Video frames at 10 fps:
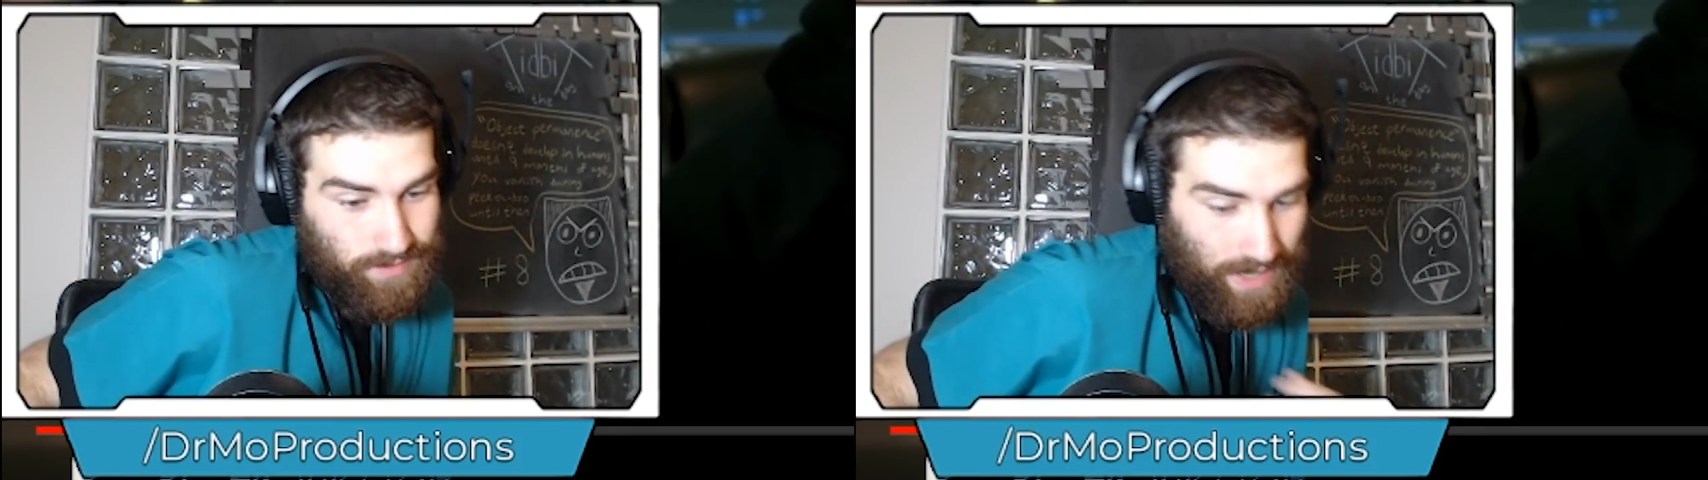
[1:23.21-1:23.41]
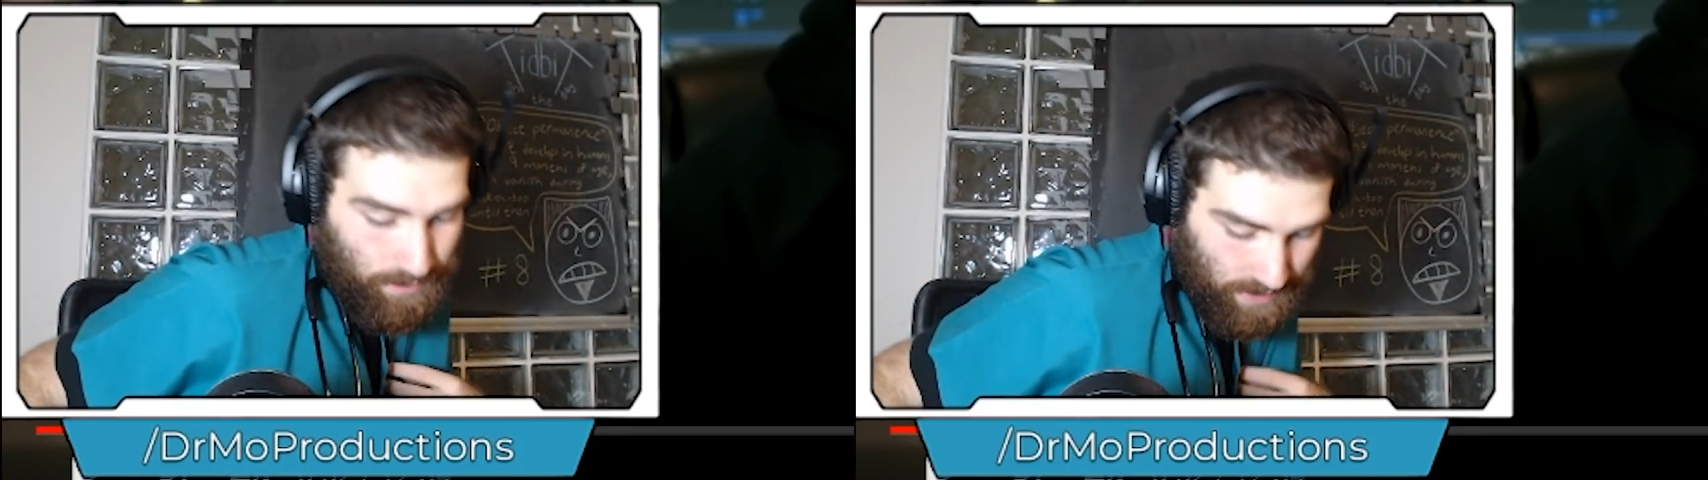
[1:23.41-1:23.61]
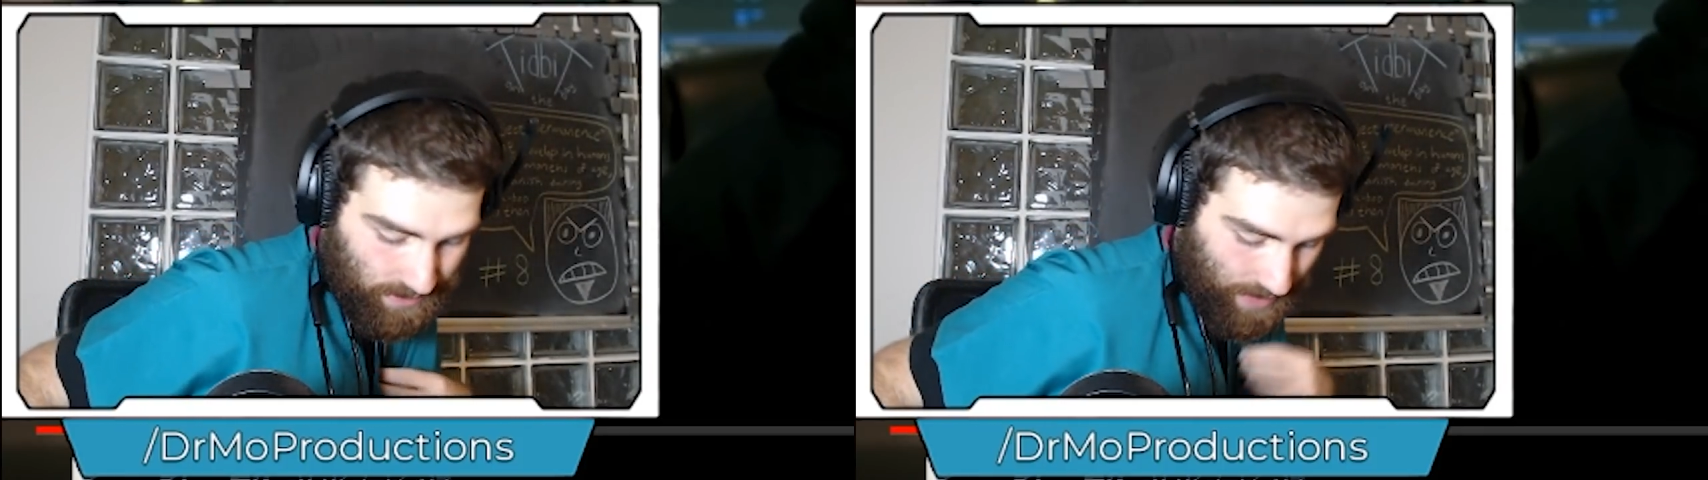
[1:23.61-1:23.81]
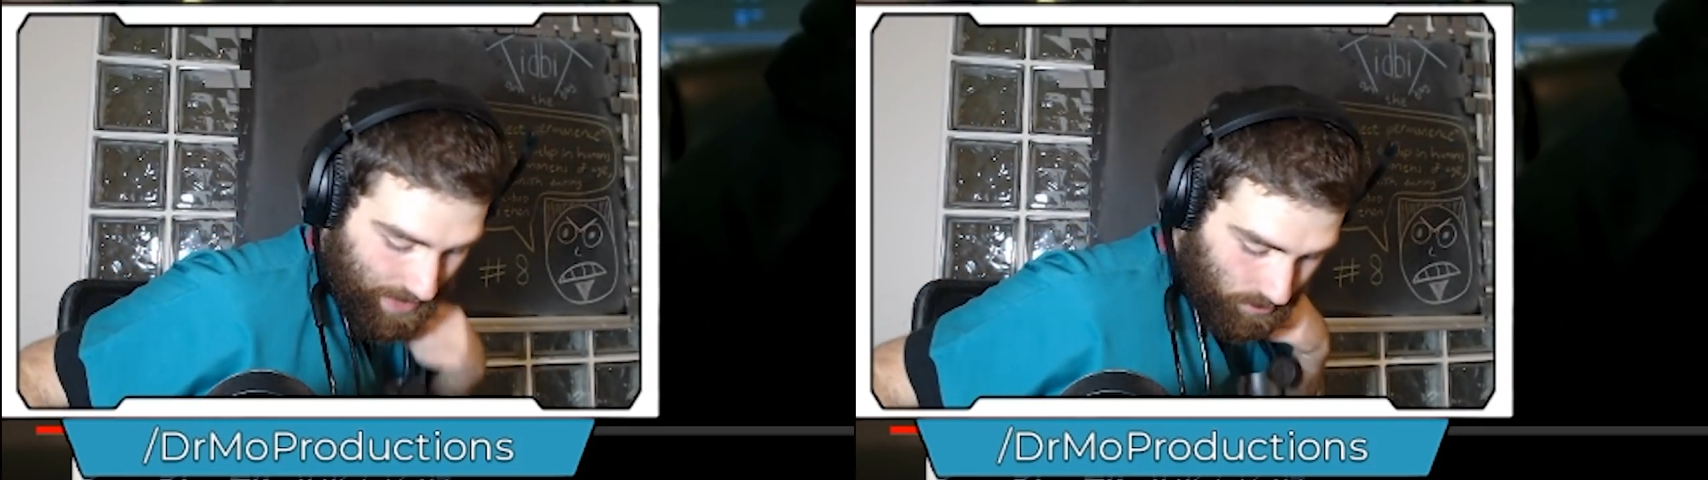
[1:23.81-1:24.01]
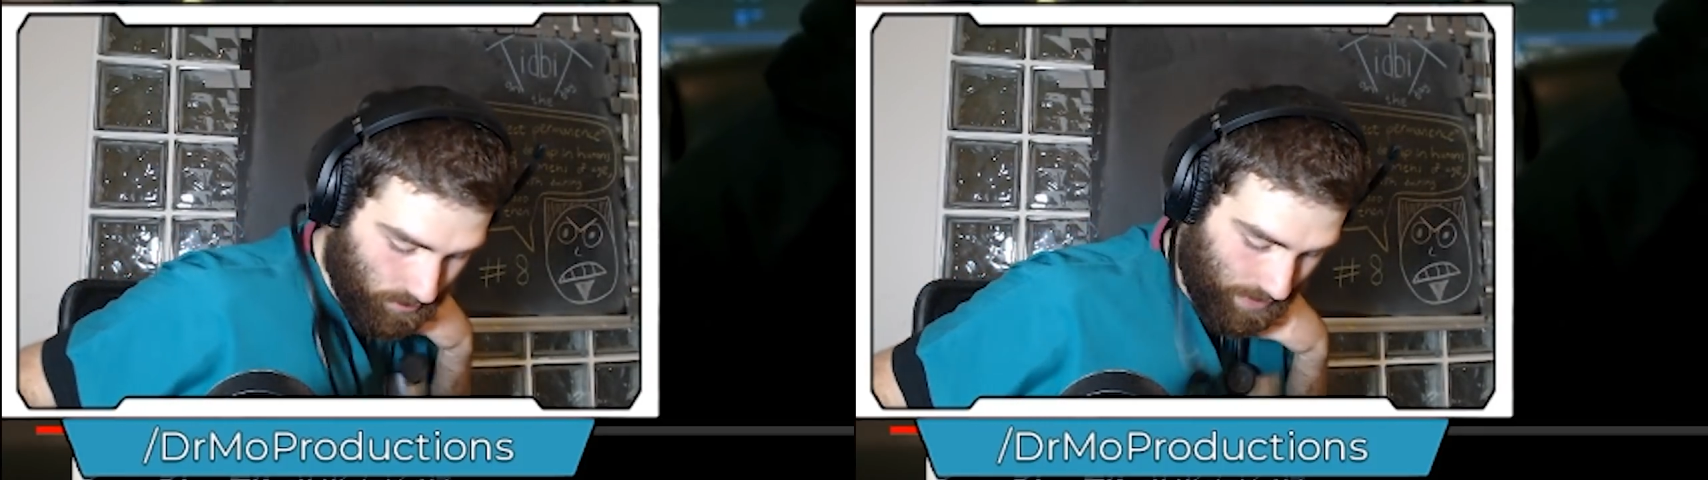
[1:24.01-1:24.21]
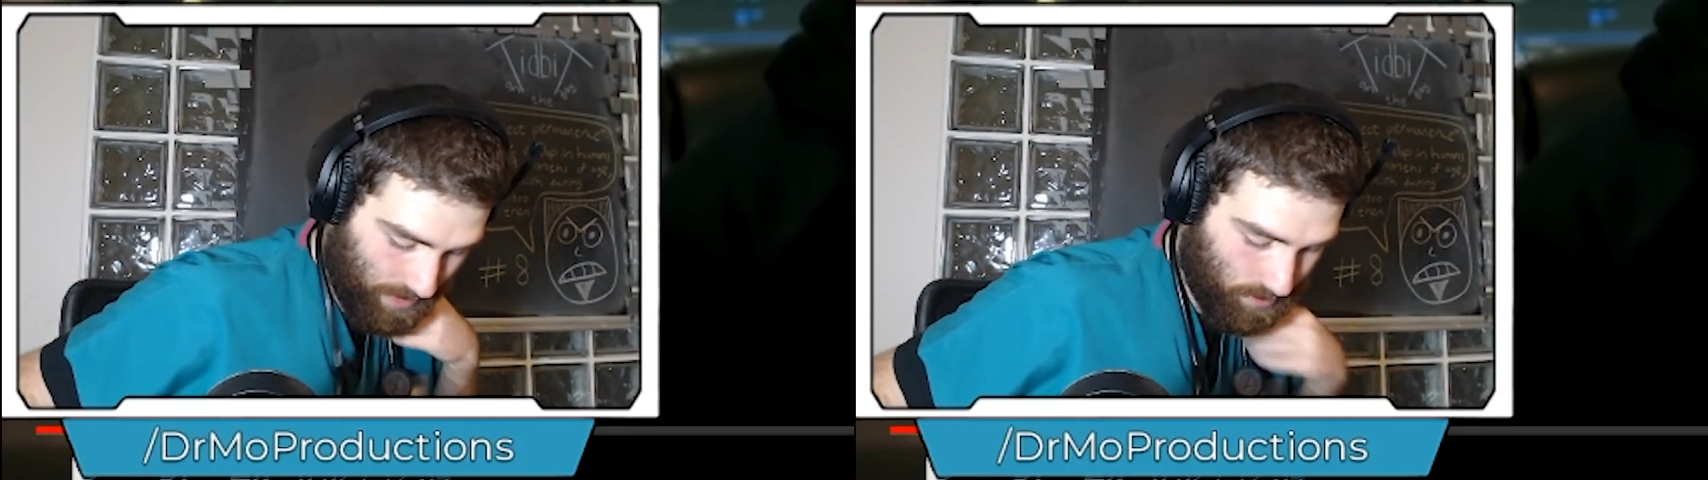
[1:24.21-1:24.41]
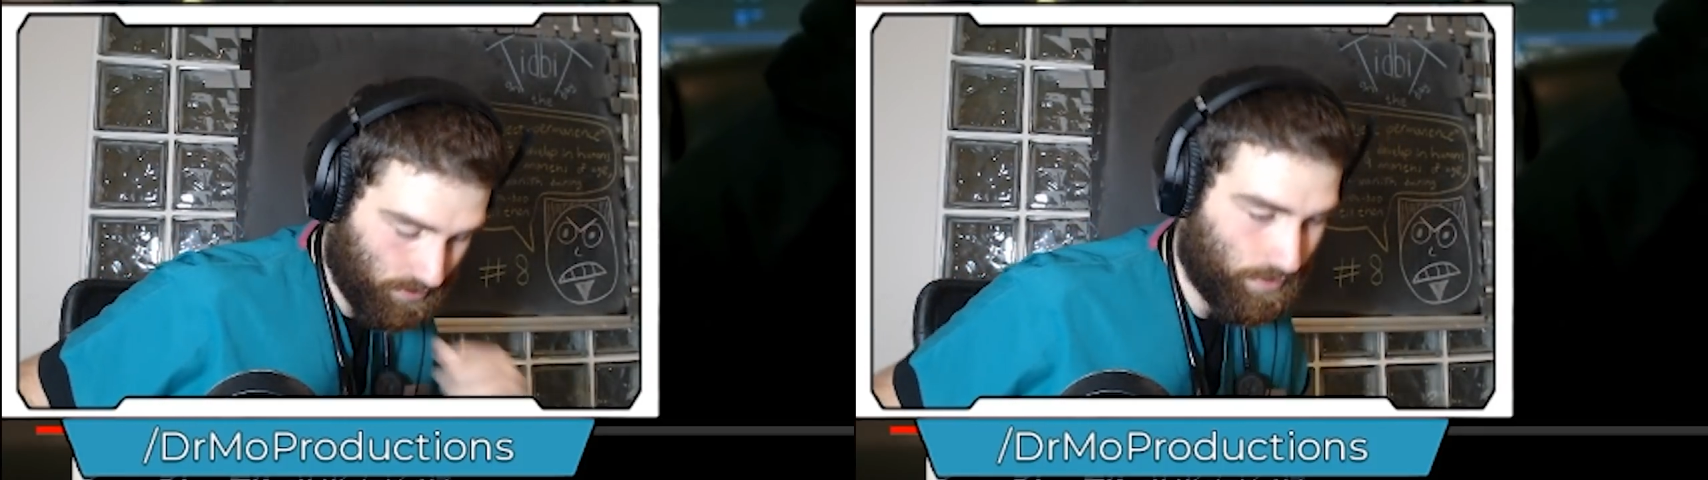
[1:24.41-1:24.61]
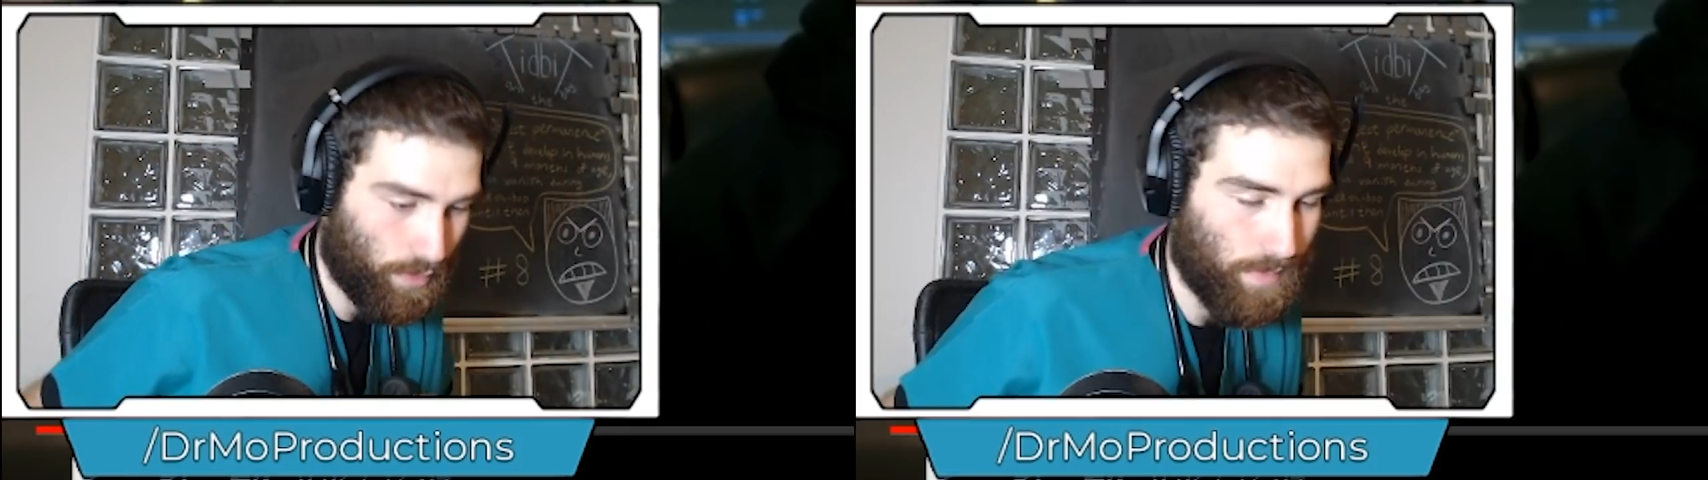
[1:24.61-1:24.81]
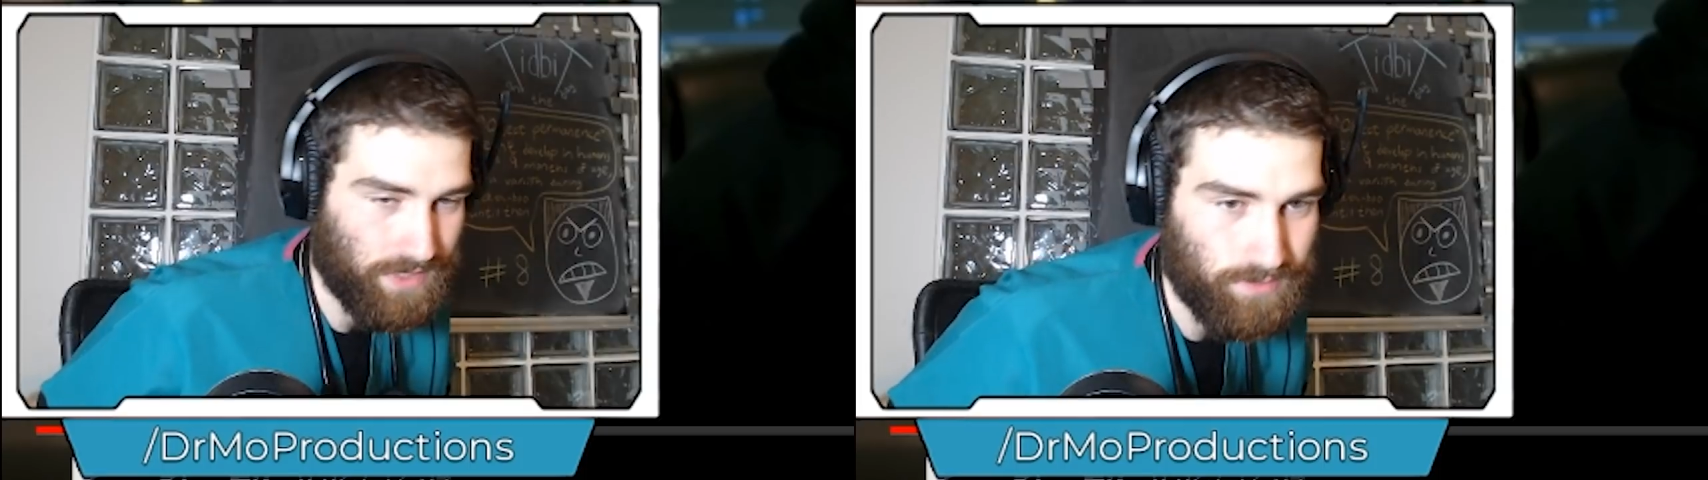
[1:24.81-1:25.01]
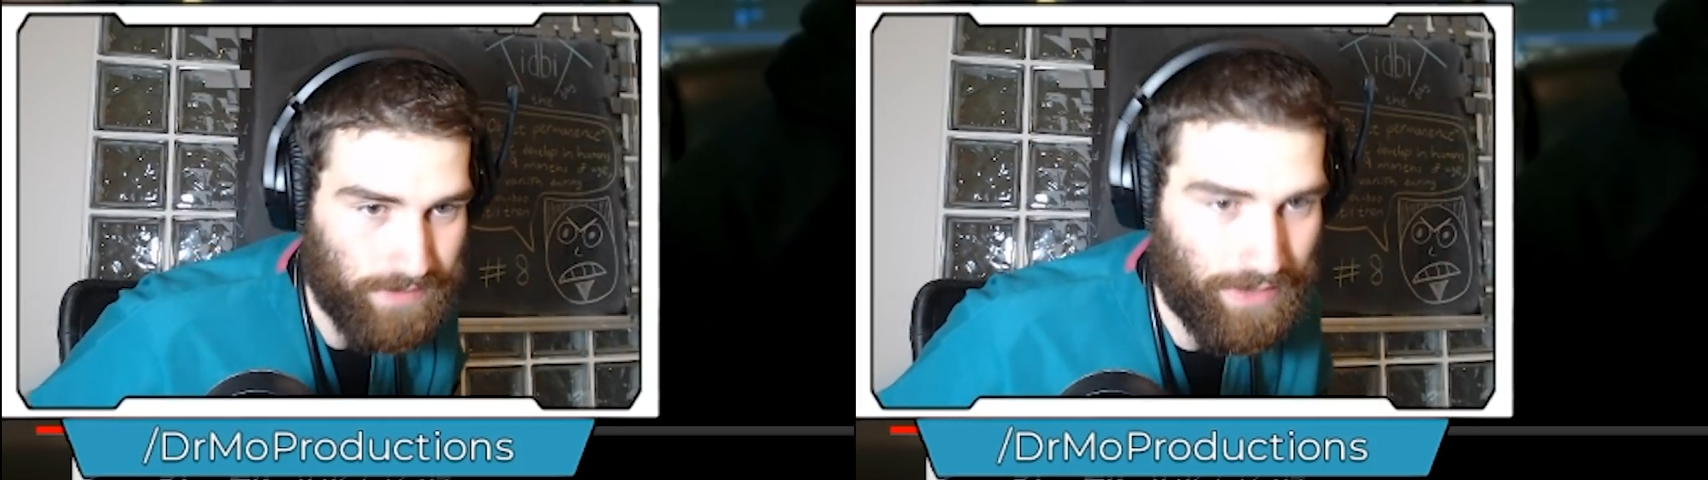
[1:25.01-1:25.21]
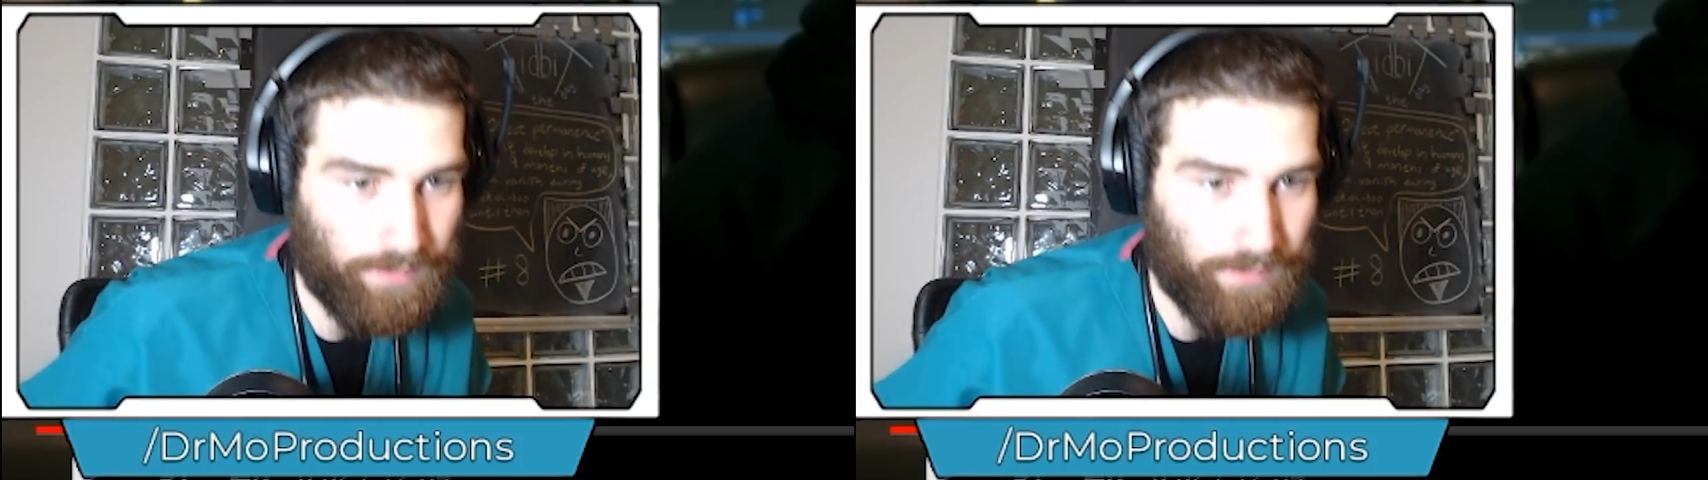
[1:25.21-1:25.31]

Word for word: I mean, I don't know how